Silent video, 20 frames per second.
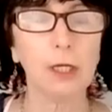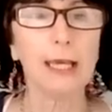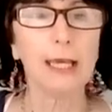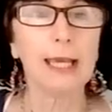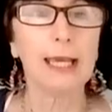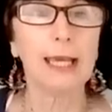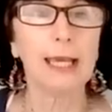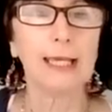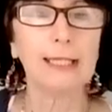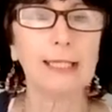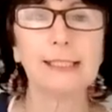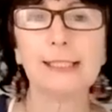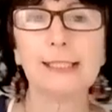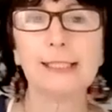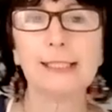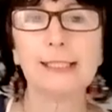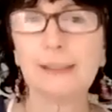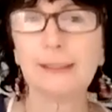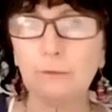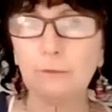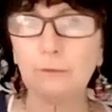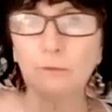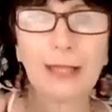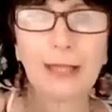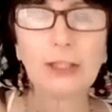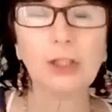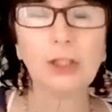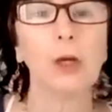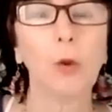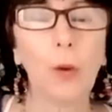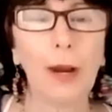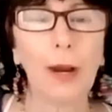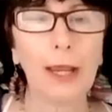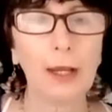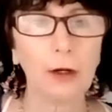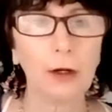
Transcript: He's munching away on